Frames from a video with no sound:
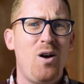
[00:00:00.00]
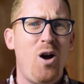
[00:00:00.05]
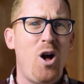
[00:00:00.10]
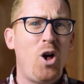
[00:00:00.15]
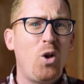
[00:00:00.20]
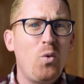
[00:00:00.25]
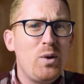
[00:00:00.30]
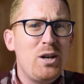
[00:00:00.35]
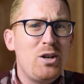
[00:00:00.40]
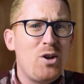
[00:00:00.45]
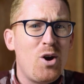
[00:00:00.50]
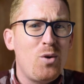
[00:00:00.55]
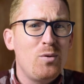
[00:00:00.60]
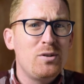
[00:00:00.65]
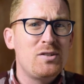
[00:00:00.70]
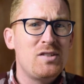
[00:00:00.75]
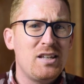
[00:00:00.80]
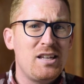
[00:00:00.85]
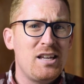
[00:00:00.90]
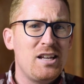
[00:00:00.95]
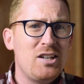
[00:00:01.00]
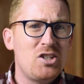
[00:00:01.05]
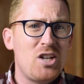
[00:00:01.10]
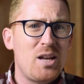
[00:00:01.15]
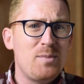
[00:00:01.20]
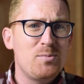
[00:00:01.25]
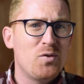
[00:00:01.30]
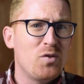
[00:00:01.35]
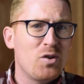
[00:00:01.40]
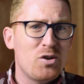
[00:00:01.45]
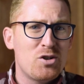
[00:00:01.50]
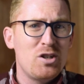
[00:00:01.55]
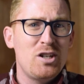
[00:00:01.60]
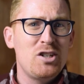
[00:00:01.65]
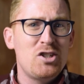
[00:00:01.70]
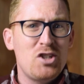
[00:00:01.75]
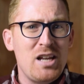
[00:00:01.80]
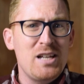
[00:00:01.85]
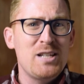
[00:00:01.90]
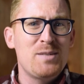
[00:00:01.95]
All we know is the King James Version
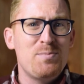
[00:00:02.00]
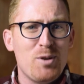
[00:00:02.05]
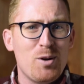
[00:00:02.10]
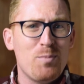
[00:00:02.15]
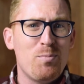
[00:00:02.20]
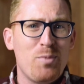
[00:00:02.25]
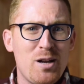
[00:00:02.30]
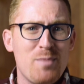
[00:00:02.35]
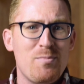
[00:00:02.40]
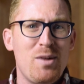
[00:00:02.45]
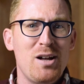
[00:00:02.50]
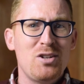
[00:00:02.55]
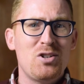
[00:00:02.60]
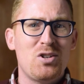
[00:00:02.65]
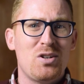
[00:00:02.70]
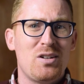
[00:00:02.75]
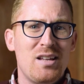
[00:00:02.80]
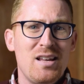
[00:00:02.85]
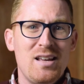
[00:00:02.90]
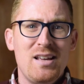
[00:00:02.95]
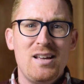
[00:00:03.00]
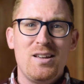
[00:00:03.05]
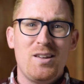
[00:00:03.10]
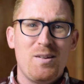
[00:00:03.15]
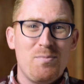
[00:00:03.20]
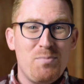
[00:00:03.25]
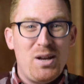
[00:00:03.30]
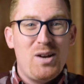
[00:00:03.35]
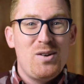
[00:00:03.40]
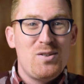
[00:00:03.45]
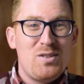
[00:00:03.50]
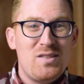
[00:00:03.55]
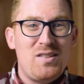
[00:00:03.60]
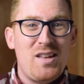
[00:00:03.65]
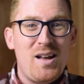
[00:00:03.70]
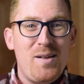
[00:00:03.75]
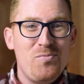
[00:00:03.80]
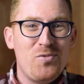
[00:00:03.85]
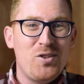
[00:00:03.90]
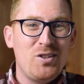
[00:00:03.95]
and Shakespeare, pretty much, and compared to them,